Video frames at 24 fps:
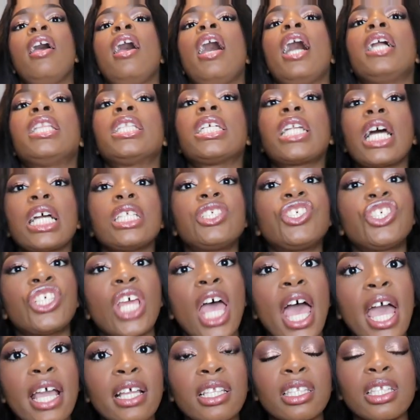And then I
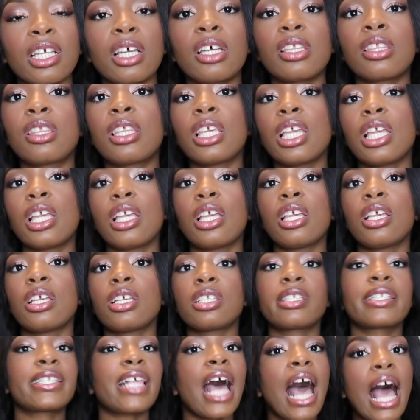checked the
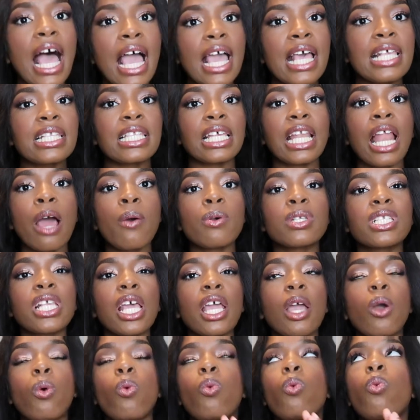size and I was
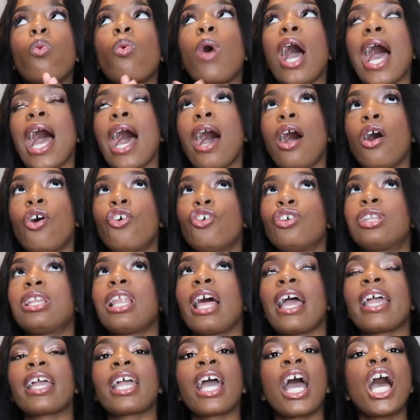like, wow,
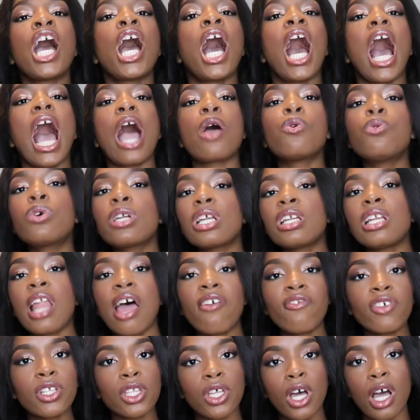like I would have
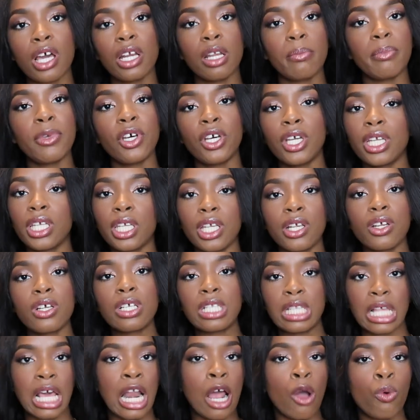never thought in a million
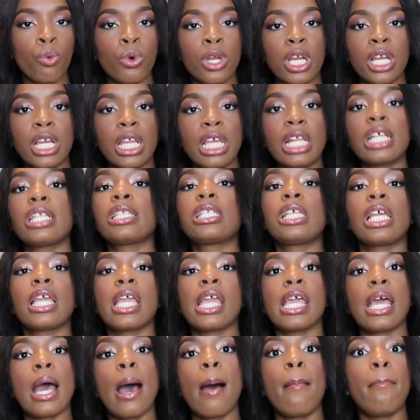years that I would have needed to
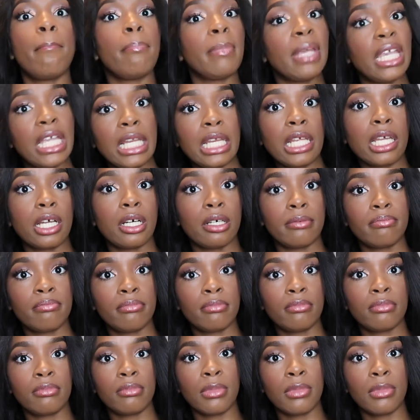get a medium.